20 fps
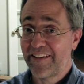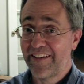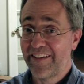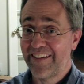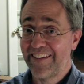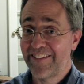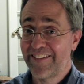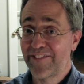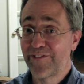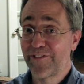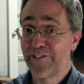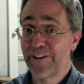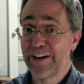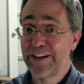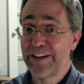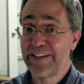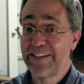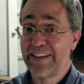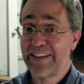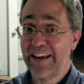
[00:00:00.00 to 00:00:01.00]
his
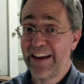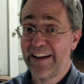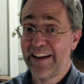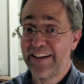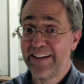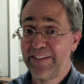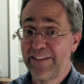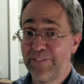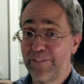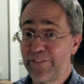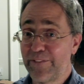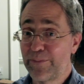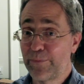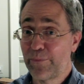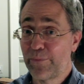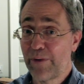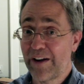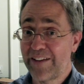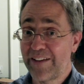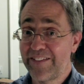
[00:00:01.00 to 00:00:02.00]
friend Teddy was
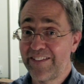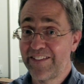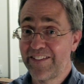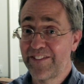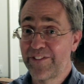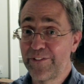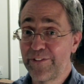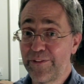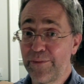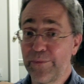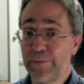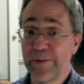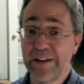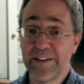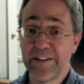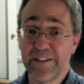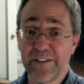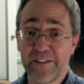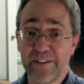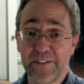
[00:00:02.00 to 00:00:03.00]
watching through the
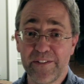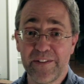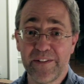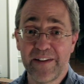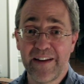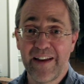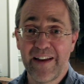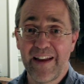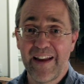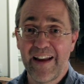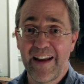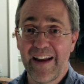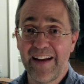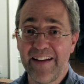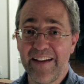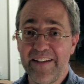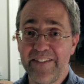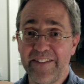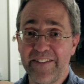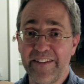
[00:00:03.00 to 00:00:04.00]
window, and
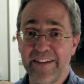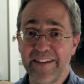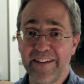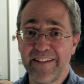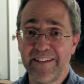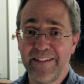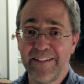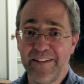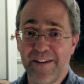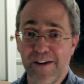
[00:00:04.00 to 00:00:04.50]
he said,